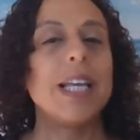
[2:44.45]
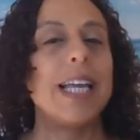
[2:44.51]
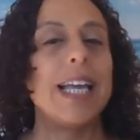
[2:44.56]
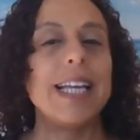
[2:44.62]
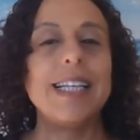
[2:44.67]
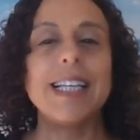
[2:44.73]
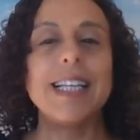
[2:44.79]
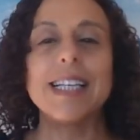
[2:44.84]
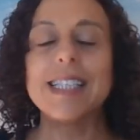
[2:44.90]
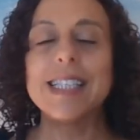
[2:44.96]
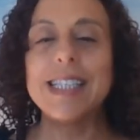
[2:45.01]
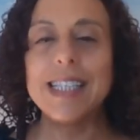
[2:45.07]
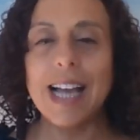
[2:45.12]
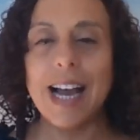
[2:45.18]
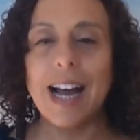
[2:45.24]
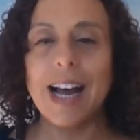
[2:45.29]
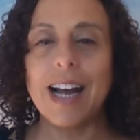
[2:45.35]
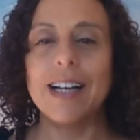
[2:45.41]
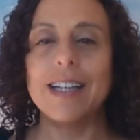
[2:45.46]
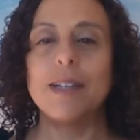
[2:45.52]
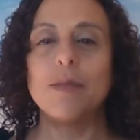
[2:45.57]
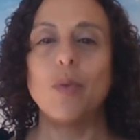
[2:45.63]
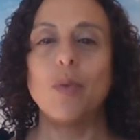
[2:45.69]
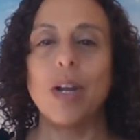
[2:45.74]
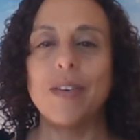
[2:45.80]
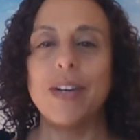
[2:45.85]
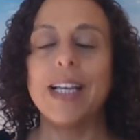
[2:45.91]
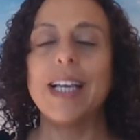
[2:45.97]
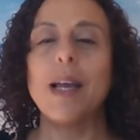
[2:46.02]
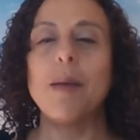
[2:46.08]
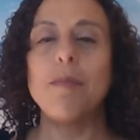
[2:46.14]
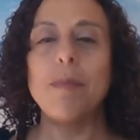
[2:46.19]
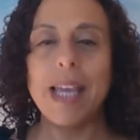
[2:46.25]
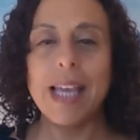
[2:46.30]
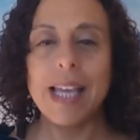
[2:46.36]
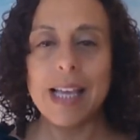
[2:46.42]
It does not. Wearing
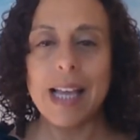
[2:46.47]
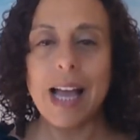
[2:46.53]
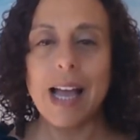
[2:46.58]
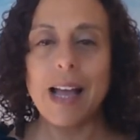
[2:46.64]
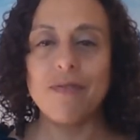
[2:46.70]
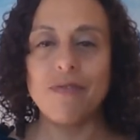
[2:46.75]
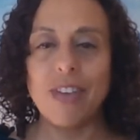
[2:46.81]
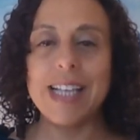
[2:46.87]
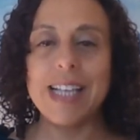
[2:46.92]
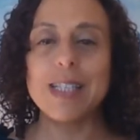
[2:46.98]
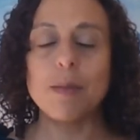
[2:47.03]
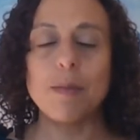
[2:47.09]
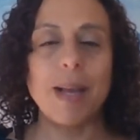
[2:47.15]
a face